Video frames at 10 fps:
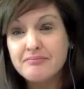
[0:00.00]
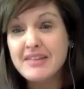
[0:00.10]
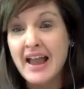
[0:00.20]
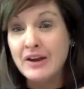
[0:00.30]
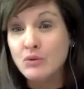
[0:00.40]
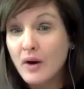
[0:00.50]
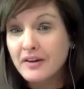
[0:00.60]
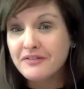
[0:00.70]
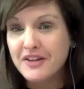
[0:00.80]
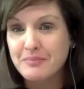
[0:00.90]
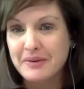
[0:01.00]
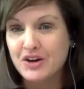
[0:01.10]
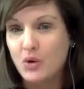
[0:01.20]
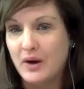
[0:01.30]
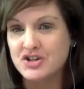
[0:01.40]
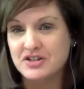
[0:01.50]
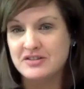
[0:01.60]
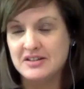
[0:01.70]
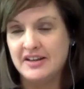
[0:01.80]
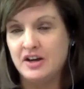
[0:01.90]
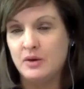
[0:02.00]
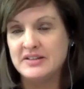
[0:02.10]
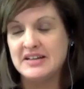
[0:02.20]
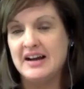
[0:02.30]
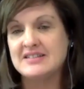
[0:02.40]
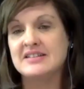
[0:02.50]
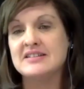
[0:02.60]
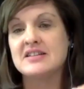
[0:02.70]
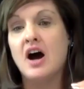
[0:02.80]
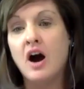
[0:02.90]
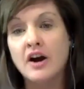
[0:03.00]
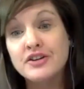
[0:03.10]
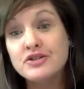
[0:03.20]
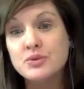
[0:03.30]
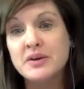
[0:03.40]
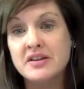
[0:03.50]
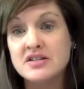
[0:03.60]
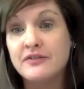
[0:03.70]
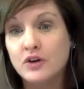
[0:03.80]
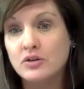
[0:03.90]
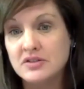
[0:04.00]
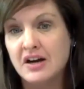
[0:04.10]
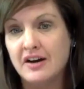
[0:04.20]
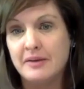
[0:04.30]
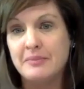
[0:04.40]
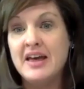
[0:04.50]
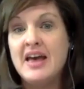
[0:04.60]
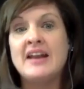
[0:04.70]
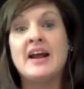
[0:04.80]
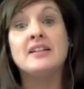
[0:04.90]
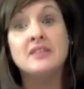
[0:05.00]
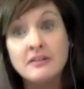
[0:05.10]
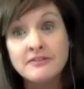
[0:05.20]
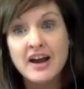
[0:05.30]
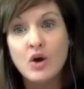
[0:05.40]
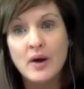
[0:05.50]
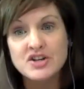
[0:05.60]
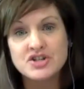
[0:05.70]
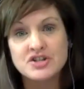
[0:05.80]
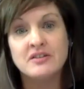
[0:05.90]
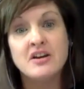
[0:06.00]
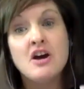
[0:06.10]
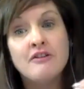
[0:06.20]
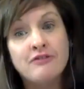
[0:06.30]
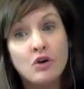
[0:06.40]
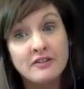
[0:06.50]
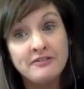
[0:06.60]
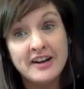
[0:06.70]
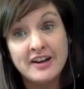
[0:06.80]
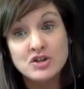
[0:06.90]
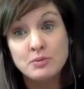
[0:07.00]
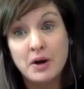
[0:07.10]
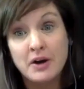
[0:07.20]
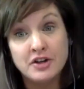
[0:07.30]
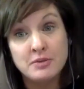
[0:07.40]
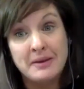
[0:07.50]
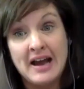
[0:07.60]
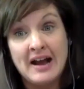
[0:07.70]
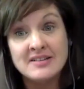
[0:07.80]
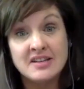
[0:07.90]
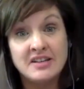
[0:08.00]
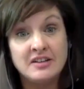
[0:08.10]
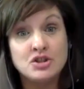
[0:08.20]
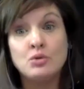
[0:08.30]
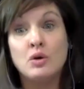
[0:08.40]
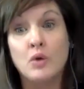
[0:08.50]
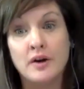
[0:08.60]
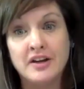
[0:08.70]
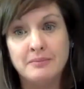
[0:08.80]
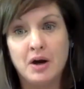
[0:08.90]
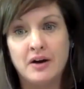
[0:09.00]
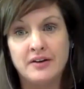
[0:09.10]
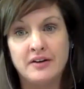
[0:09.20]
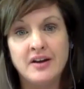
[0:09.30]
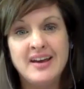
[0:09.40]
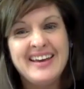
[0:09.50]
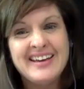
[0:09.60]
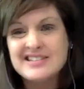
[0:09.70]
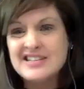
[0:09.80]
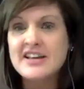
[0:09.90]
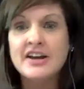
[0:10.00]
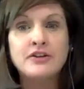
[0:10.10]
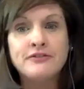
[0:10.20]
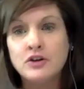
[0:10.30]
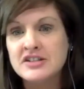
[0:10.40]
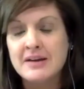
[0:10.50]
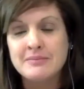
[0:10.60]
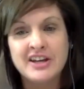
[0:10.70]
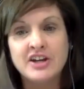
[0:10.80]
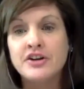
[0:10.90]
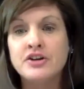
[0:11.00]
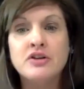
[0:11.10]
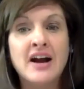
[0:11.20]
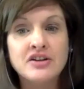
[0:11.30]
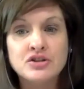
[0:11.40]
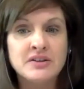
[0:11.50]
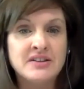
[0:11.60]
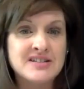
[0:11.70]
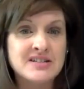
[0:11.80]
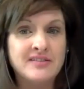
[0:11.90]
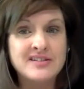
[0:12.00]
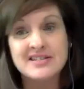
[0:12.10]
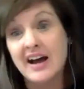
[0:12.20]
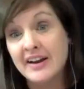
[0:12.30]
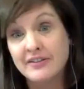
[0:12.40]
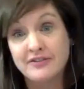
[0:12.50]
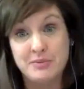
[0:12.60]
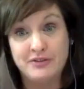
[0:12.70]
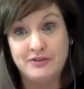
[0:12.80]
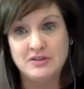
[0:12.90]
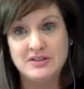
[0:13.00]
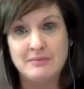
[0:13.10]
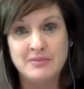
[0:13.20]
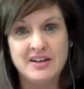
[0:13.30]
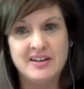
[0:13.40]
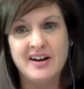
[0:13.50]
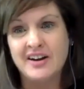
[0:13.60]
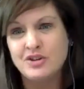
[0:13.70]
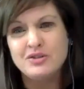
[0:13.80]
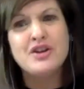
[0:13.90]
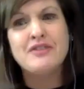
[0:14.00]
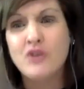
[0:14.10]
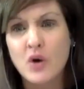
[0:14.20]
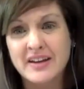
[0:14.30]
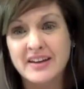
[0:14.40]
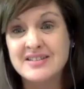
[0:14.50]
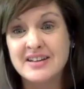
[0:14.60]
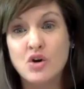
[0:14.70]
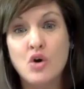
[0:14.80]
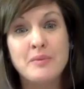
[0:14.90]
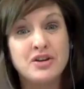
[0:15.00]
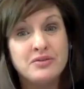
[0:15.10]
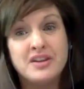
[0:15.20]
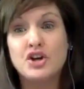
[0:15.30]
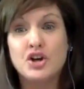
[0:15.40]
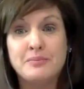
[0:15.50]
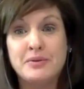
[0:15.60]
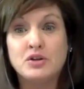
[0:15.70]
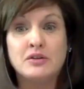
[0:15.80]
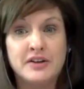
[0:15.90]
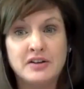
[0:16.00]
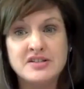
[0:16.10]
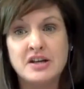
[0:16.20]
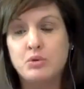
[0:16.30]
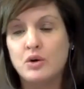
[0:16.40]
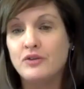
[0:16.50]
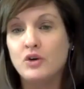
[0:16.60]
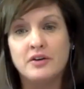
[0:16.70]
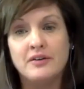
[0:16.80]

And one of their big questions that they always ask is, are you doing this full time? And I love that question for a financial partner to be asking to a working partner. Is this like your full-time gig, or are you kind of doing this on the side from your full-time gig? You have 4 kids at home and you think you're gonna build a real estate portfolio.